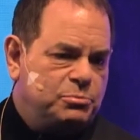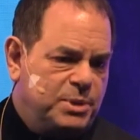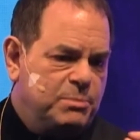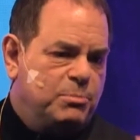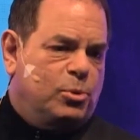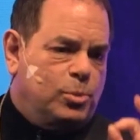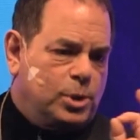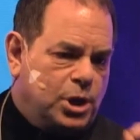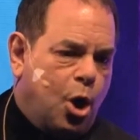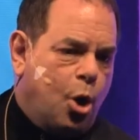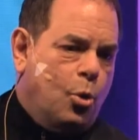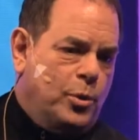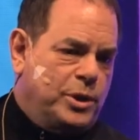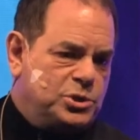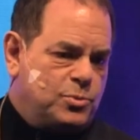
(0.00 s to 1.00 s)
people will
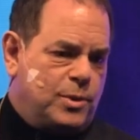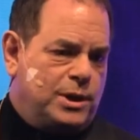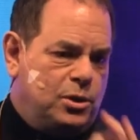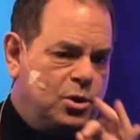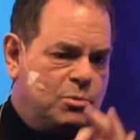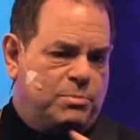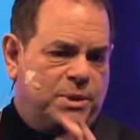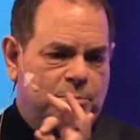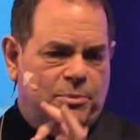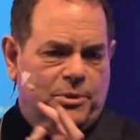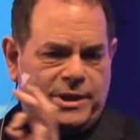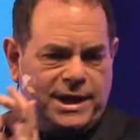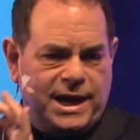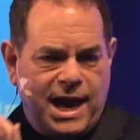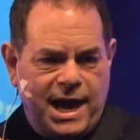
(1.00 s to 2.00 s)
always want to look people
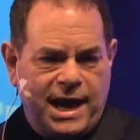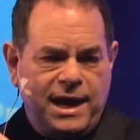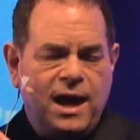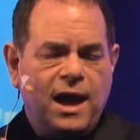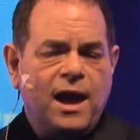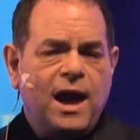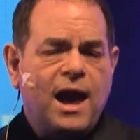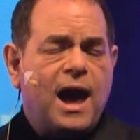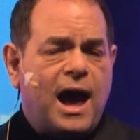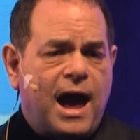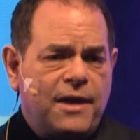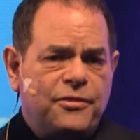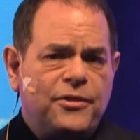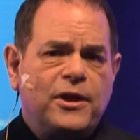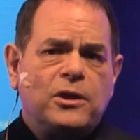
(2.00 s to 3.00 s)
in the eye,
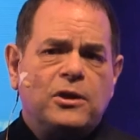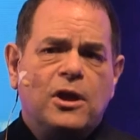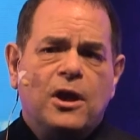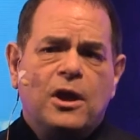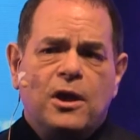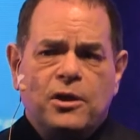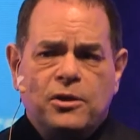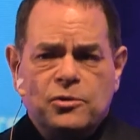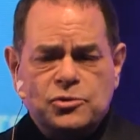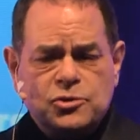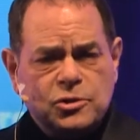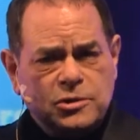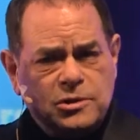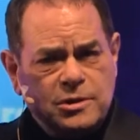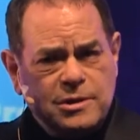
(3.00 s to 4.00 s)
I think you should